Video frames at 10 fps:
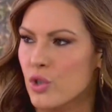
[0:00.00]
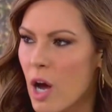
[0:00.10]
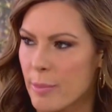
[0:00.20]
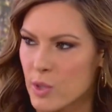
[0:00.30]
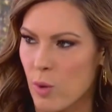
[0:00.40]

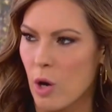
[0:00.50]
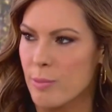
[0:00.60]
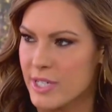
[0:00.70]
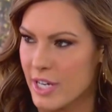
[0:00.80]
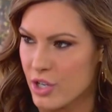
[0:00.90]
Trump is
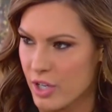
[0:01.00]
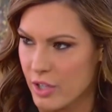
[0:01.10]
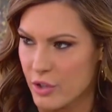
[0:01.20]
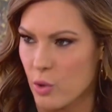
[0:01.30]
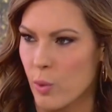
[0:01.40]
well
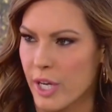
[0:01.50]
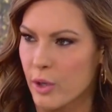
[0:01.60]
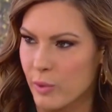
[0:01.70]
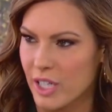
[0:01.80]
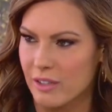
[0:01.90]
positioned to
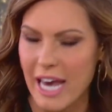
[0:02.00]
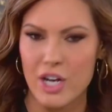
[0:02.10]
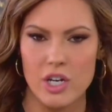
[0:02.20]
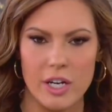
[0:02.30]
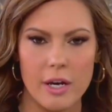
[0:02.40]
win
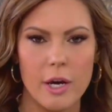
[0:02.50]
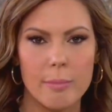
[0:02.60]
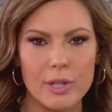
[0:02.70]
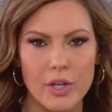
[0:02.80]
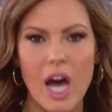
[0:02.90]
re-election,
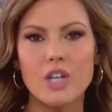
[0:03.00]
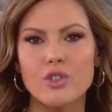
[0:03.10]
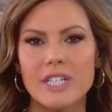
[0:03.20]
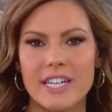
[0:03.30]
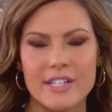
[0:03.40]
but the
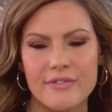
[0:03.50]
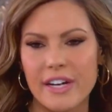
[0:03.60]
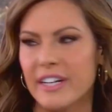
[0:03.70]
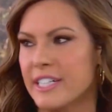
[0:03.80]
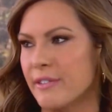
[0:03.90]
country is
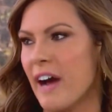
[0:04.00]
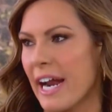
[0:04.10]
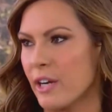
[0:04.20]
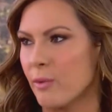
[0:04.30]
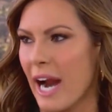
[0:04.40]
very
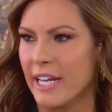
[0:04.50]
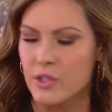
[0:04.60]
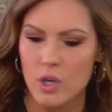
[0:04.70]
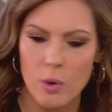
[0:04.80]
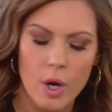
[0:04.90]
divided, right?
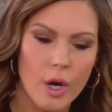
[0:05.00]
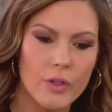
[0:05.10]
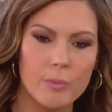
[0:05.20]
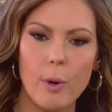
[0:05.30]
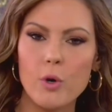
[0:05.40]
And so
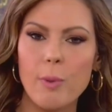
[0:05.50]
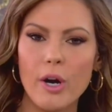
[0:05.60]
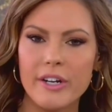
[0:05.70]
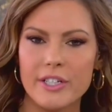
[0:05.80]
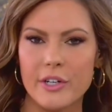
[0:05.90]
both
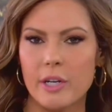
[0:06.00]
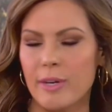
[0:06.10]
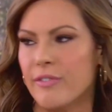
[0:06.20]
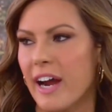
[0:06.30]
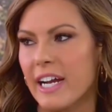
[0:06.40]
parties are going
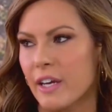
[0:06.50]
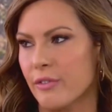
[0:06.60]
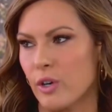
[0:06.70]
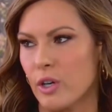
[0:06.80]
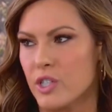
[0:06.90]
to be
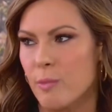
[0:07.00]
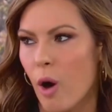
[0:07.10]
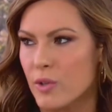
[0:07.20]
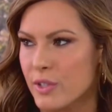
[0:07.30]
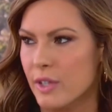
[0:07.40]
fighting for a
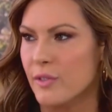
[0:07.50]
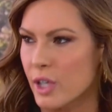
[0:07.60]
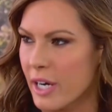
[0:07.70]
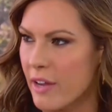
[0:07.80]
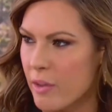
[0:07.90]
small
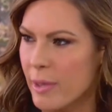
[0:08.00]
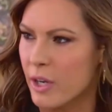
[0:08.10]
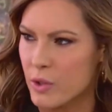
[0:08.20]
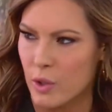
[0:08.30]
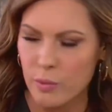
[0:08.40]
sliver in the
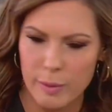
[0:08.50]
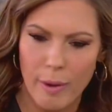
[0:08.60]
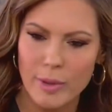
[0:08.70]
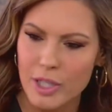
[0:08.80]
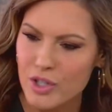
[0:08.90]
middle. So
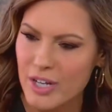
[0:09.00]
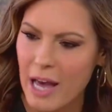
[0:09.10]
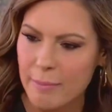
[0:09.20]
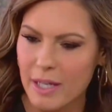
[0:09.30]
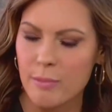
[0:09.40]
Republicans should
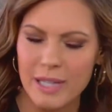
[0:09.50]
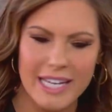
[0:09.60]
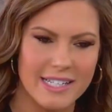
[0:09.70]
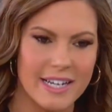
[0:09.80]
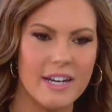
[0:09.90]
not be
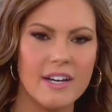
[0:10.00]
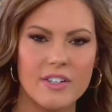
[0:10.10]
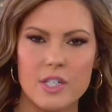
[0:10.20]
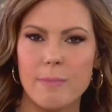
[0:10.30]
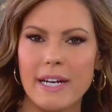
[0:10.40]
complacent,
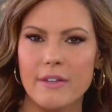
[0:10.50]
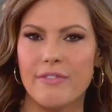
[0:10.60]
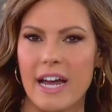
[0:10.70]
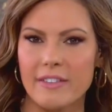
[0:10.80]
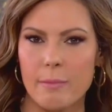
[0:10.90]
despite
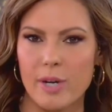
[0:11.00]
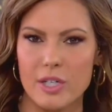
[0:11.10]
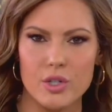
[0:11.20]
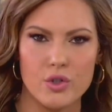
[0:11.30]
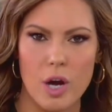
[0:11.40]
the fact that
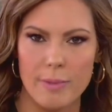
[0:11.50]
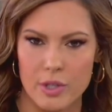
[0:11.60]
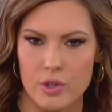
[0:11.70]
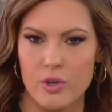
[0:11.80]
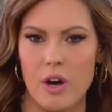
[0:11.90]
President Trump
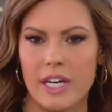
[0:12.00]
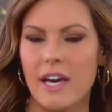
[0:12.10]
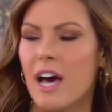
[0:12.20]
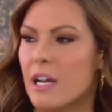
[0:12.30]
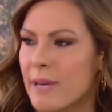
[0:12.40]
has a strong
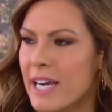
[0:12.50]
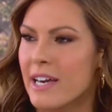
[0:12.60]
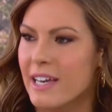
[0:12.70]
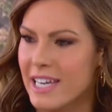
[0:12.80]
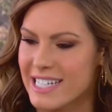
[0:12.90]
economy.
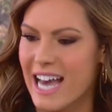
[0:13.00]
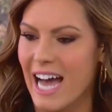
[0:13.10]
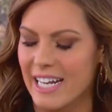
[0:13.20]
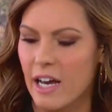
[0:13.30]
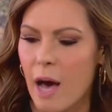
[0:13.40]
He's
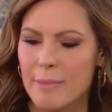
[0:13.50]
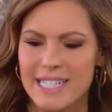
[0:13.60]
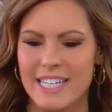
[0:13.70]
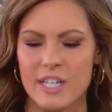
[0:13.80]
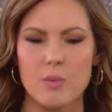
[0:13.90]
got
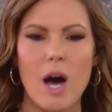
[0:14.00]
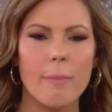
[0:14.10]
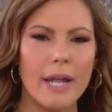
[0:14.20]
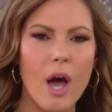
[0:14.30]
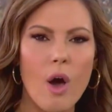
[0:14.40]
incumbency as
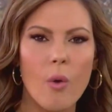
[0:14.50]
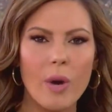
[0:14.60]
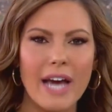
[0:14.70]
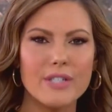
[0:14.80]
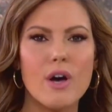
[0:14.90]
well. But
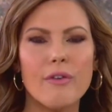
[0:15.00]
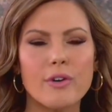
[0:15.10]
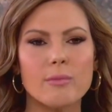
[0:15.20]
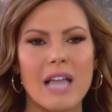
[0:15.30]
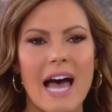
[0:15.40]
what I saw
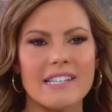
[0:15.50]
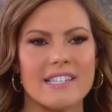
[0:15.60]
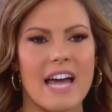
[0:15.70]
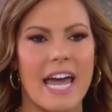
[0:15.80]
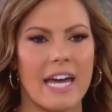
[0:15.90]
from
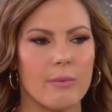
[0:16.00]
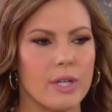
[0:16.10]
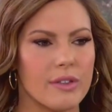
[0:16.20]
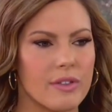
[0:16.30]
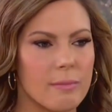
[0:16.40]
last night
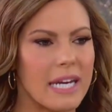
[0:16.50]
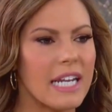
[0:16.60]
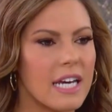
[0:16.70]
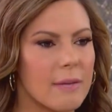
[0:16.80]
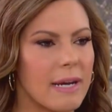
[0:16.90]
with the
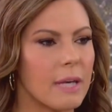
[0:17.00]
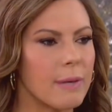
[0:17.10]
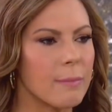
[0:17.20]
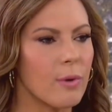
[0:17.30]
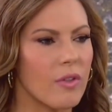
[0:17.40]
media and
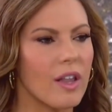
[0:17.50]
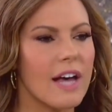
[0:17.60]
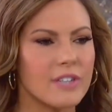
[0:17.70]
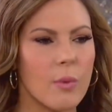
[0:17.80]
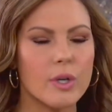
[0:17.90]
many people on the
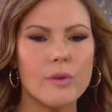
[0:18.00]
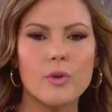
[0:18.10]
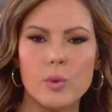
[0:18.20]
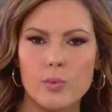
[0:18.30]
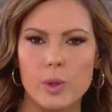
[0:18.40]
left, I wonder
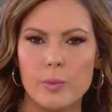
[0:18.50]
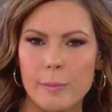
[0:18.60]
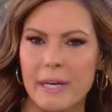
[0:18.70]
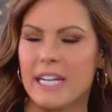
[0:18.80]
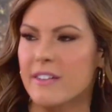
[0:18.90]
if we're
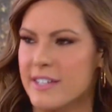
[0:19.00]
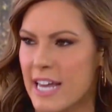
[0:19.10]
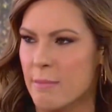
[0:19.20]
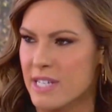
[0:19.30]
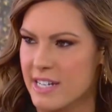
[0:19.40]
repeating the
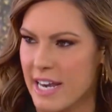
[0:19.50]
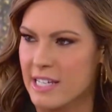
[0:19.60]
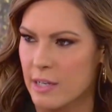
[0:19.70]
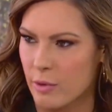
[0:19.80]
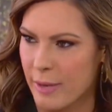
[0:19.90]
same
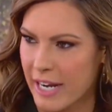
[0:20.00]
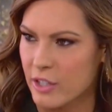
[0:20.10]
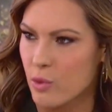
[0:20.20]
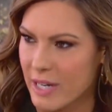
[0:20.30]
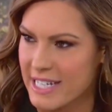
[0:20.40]
mistakes that were
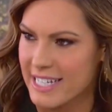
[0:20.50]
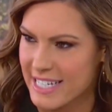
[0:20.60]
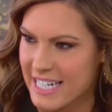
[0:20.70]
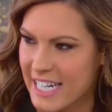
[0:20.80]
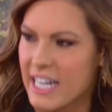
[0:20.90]
made in
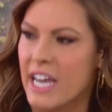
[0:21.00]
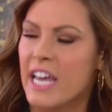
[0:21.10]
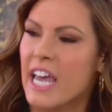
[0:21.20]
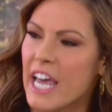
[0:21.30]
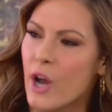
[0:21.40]
2016
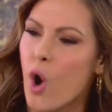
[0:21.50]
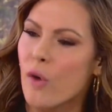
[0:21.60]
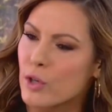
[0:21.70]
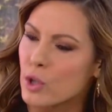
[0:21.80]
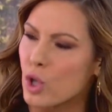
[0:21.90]
and
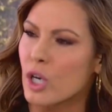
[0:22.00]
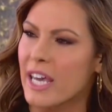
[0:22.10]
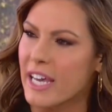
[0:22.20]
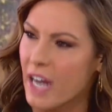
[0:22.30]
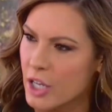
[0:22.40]

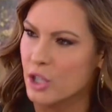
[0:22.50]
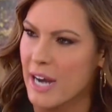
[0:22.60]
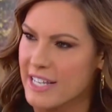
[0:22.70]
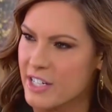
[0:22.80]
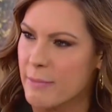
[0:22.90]
overlooking and
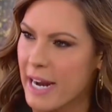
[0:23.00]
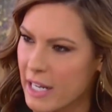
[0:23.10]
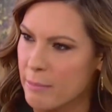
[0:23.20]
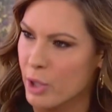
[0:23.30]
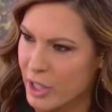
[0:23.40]

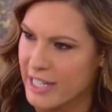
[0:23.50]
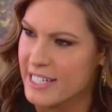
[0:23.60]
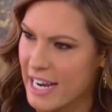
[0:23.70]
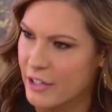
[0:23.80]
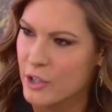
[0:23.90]
underestimating Bernie
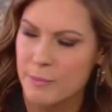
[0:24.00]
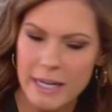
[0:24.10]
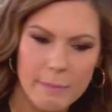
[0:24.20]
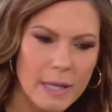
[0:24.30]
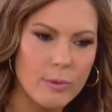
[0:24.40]
Sanders.
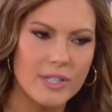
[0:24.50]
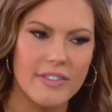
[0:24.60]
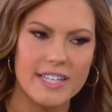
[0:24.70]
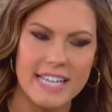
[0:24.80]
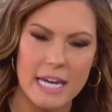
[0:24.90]
Many people
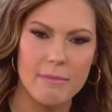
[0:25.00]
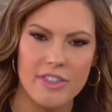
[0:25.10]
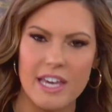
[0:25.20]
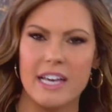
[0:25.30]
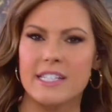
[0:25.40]
said the same
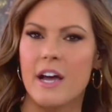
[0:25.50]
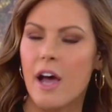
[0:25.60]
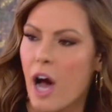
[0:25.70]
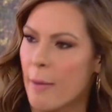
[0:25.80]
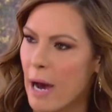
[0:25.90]
things
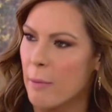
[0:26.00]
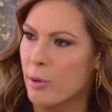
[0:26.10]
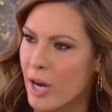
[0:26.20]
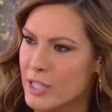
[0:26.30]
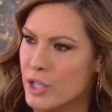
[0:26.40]

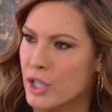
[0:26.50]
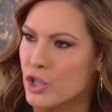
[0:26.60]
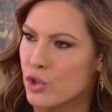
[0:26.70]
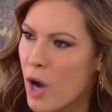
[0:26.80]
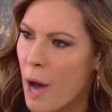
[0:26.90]
about
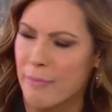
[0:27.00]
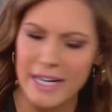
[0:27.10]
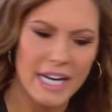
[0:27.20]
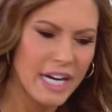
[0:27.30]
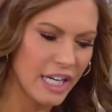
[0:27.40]
President Trump,
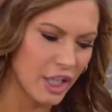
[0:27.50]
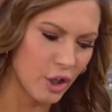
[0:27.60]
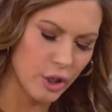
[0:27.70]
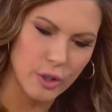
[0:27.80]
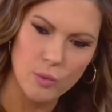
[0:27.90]
that he
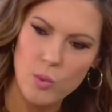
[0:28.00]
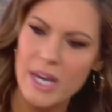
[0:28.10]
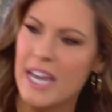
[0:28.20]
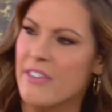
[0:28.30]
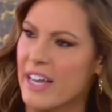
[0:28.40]
couldn't
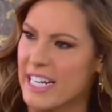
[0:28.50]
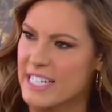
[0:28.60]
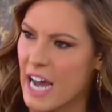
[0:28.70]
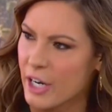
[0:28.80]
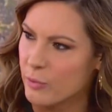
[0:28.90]
win, that
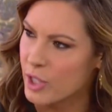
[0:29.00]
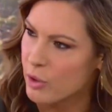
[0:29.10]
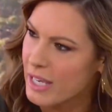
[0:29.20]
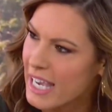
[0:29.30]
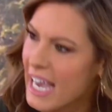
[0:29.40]
he's not a
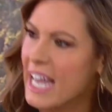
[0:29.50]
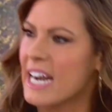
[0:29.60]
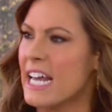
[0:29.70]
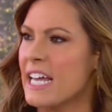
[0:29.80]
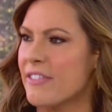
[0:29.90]
real
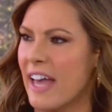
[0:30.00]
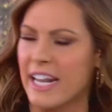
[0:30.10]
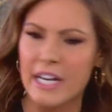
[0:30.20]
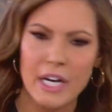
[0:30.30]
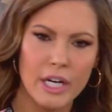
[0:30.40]
candidate,
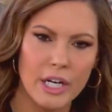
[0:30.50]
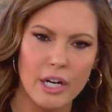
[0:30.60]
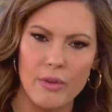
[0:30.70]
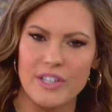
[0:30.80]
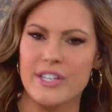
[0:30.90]
that,
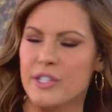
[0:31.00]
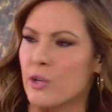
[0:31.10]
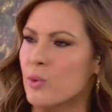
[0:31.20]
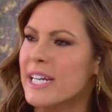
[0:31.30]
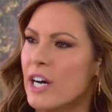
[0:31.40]
this
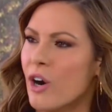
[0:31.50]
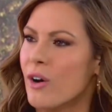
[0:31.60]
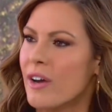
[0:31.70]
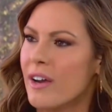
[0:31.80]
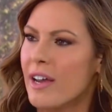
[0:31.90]
isn't real.